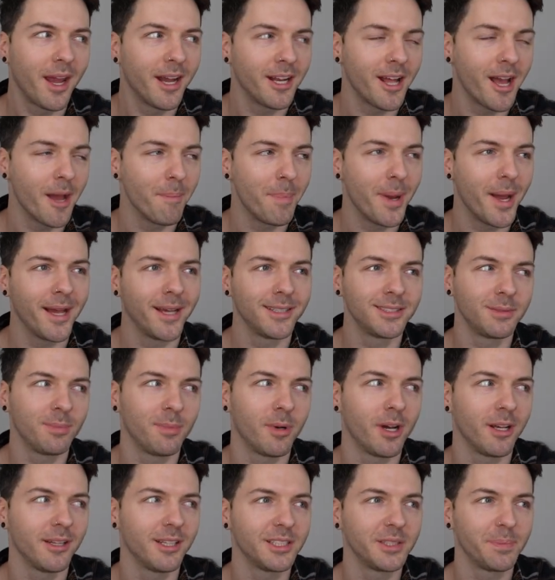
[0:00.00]
and I passed
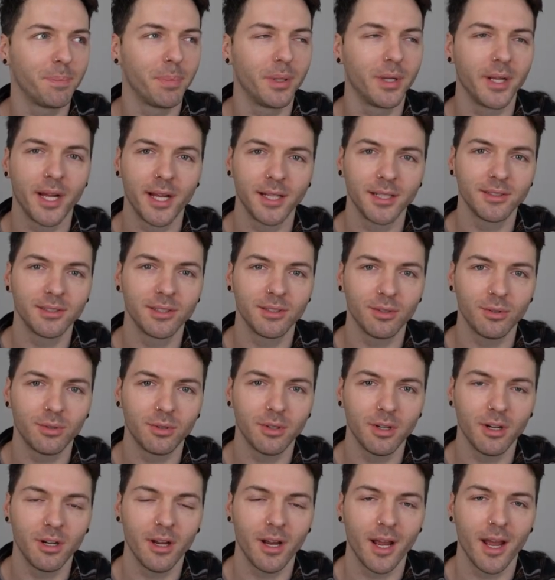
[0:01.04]
by this plant
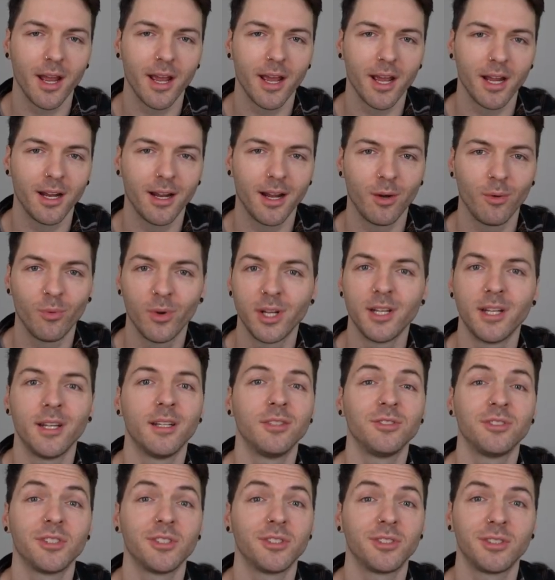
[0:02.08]
store and I went
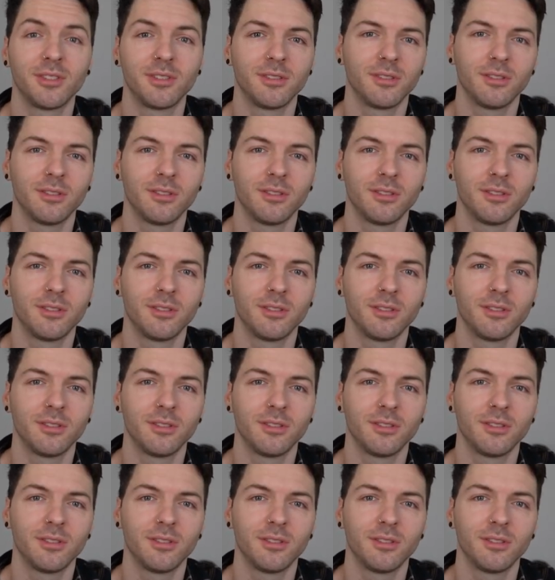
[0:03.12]
in just